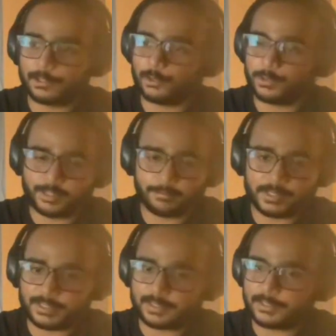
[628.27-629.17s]
The rules have
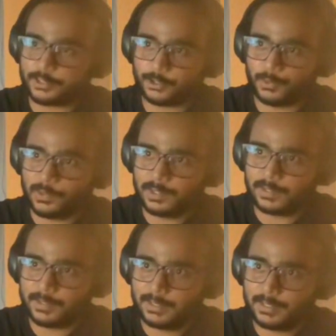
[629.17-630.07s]
been set in
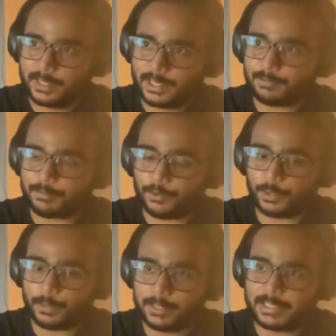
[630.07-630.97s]
stone, and if you
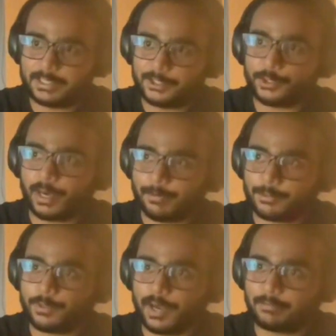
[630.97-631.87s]
want to update it, you
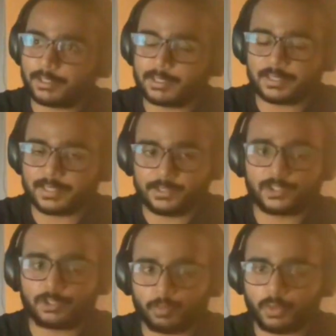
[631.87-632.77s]
have to have a
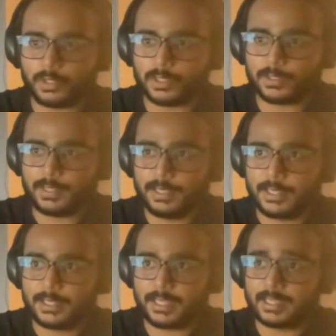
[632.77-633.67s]
consensus vote.
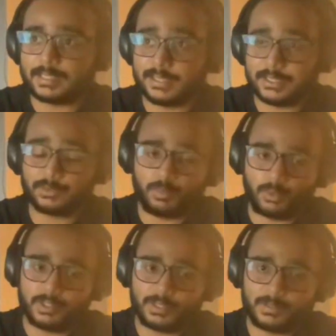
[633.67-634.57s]
And this
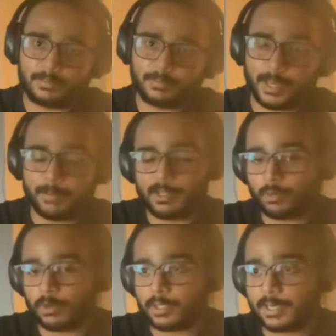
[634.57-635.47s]
vote may be
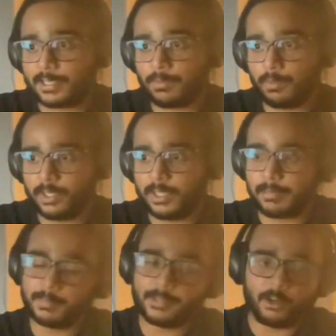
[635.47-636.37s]
quadratic
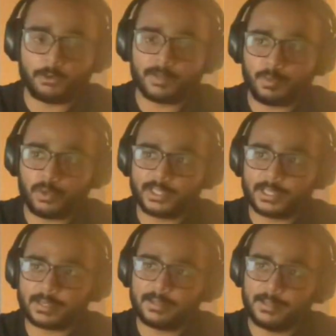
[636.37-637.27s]
voting, maybe normal
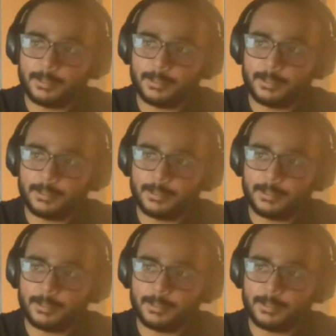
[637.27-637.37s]
voting.